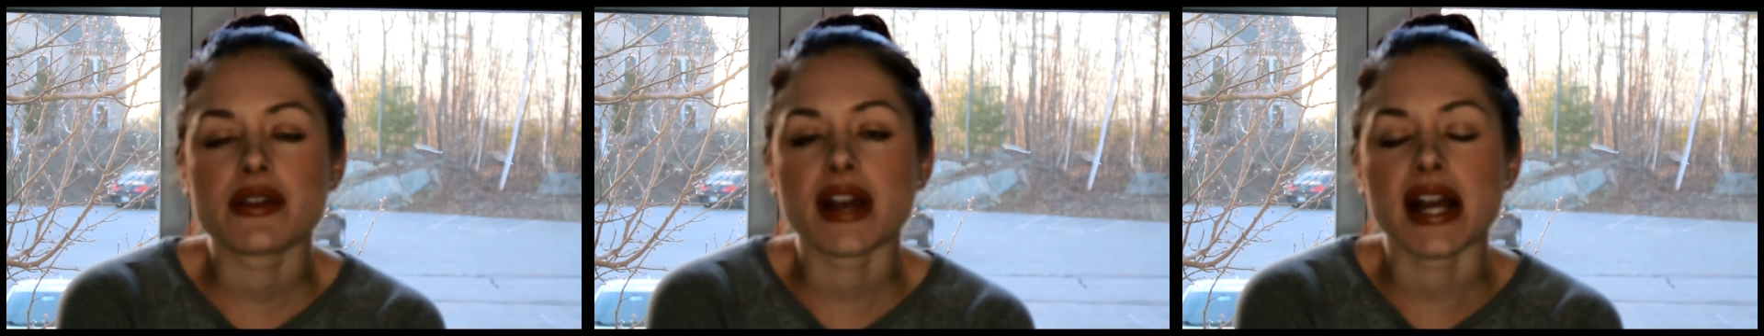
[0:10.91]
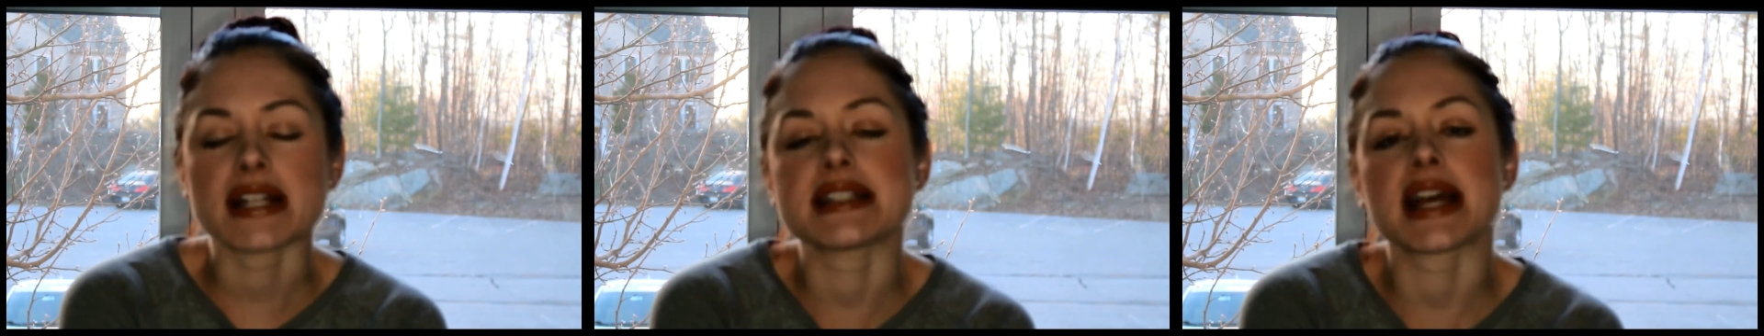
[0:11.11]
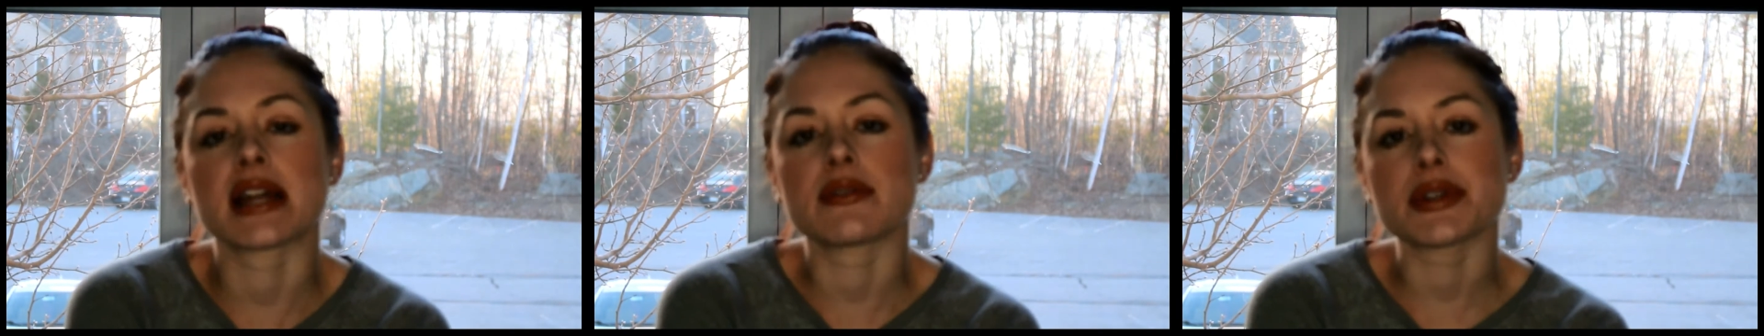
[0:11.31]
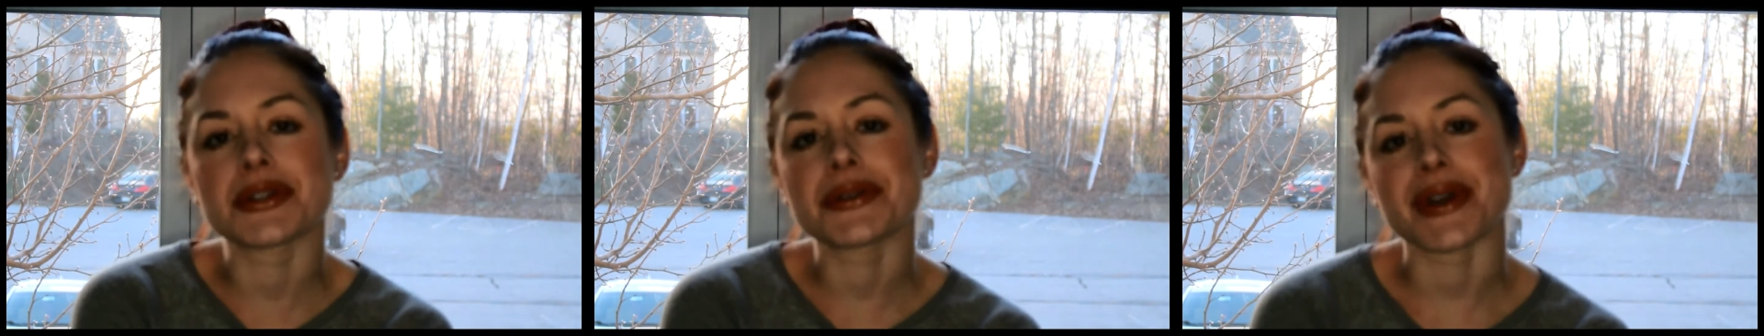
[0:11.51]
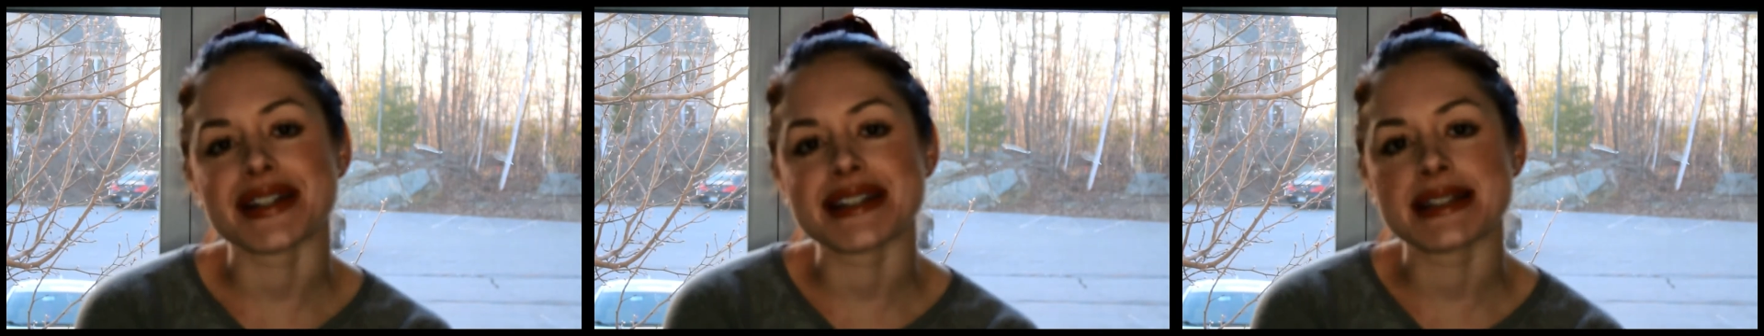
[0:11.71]
guys had
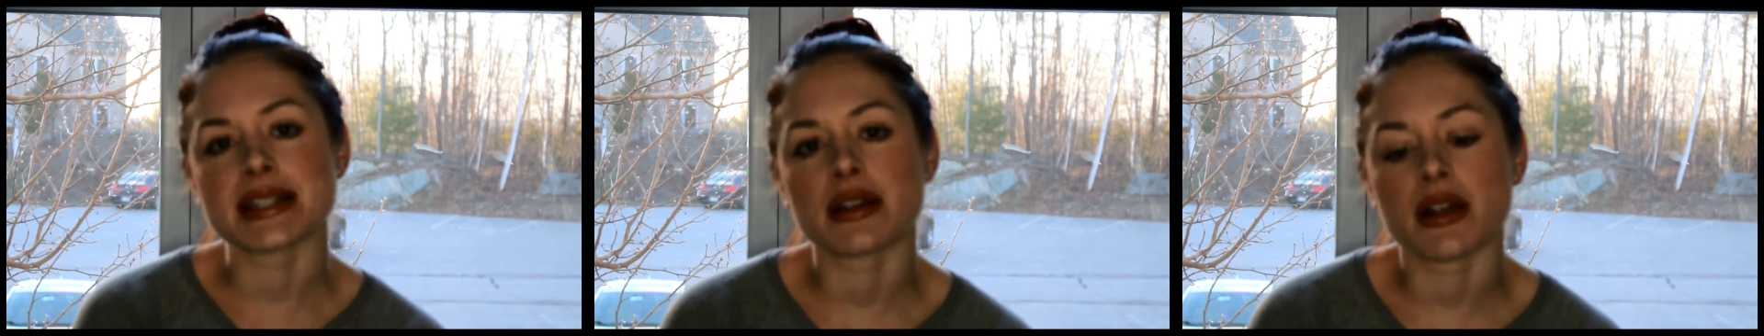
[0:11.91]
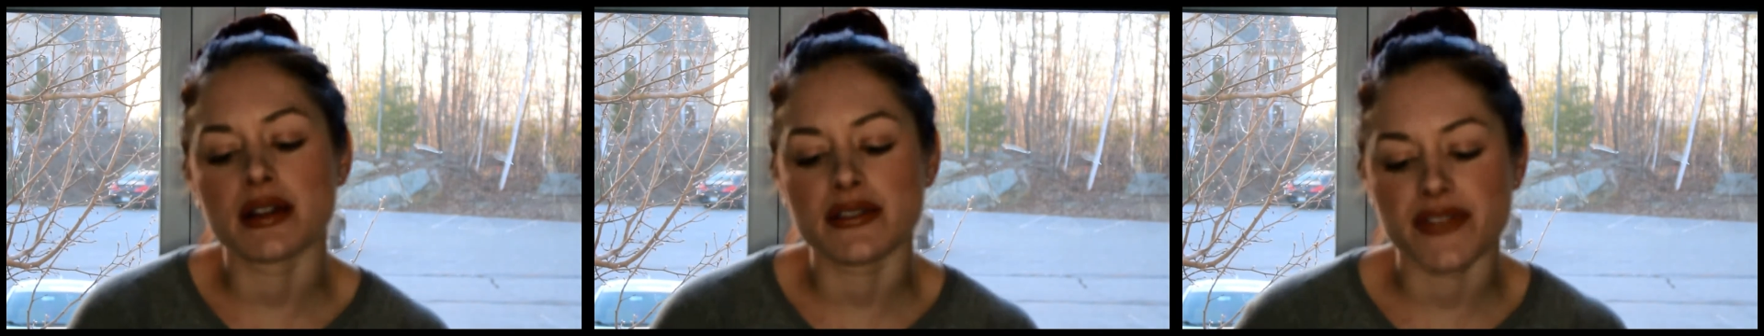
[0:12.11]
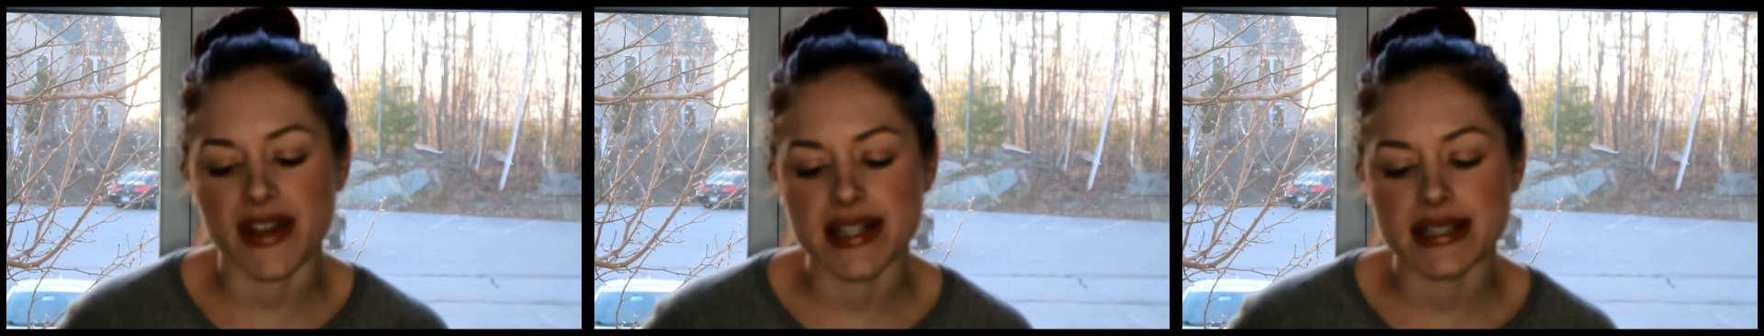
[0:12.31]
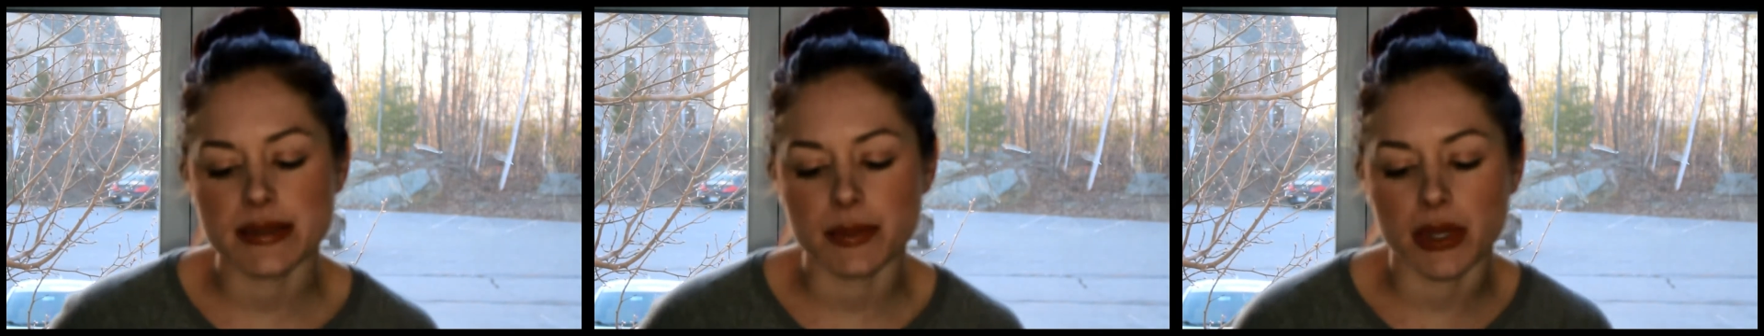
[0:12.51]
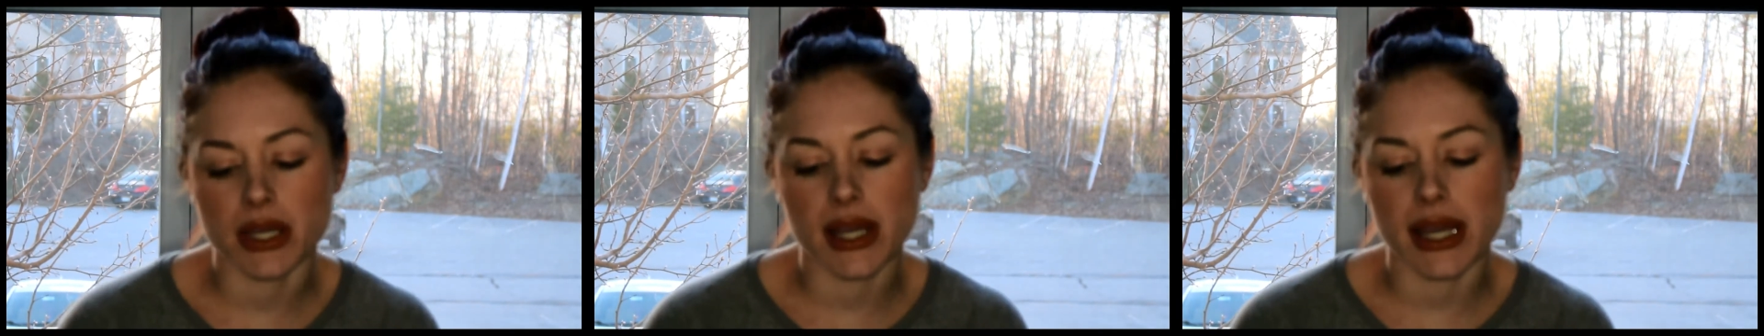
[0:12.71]
requested on Facebook.